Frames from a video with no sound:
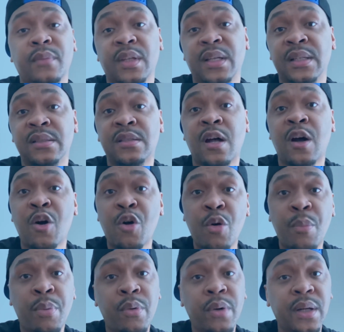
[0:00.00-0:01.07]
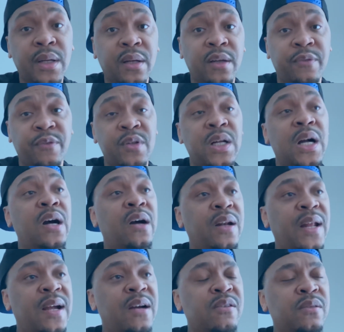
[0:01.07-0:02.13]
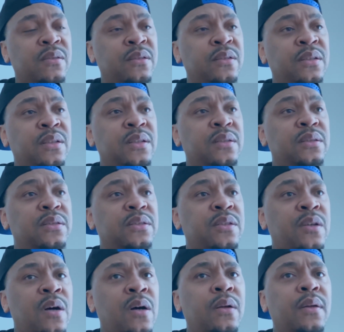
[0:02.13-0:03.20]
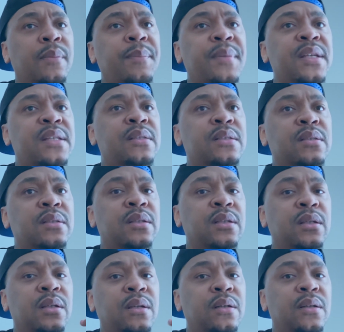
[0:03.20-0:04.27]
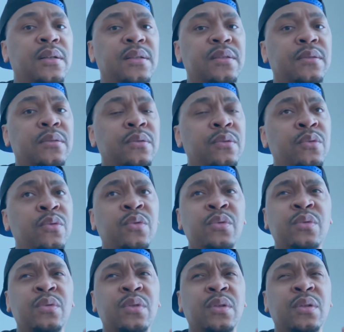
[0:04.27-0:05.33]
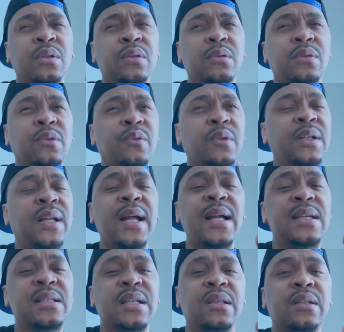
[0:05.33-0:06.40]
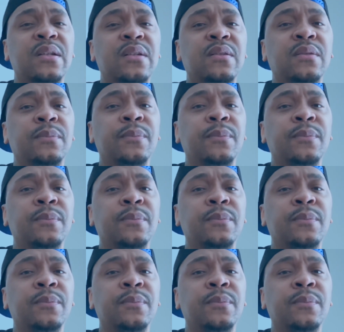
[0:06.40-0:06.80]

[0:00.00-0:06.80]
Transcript: It's a whole point if you call out. So I only missed 2 or 3 days, I think.